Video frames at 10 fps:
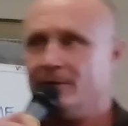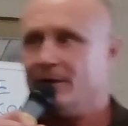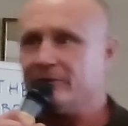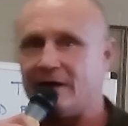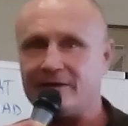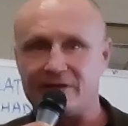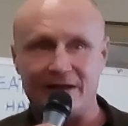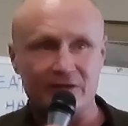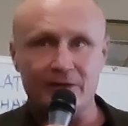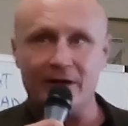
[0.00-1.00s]
Is that,
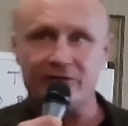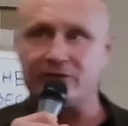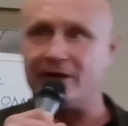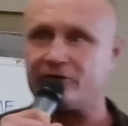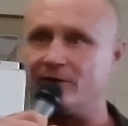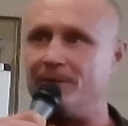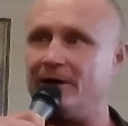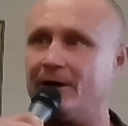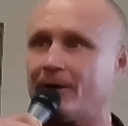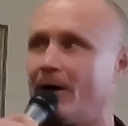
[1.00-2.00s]
that's a, that's, that should be
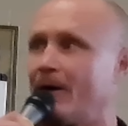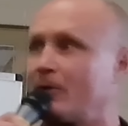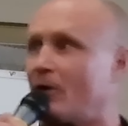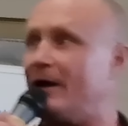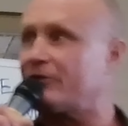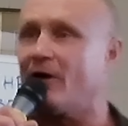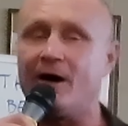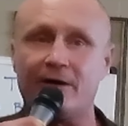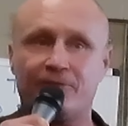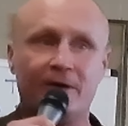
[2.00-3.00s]
a, a great
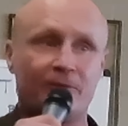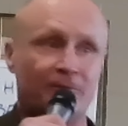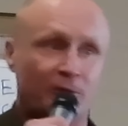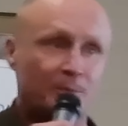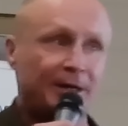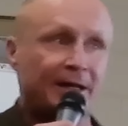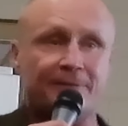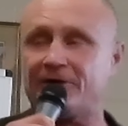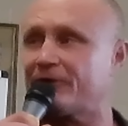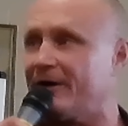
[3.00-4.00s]
thought if we're, if we're bringing
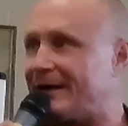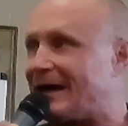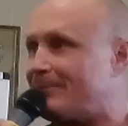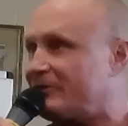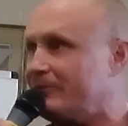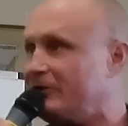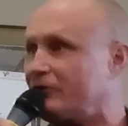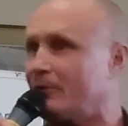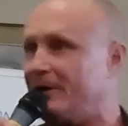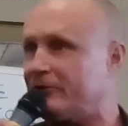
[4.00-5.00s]
every thought into captivity
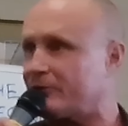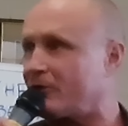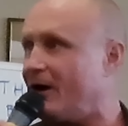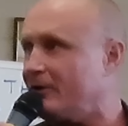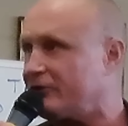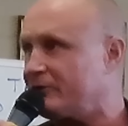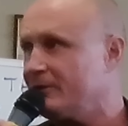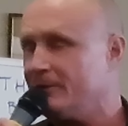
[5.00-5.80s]
to obedience of Christ.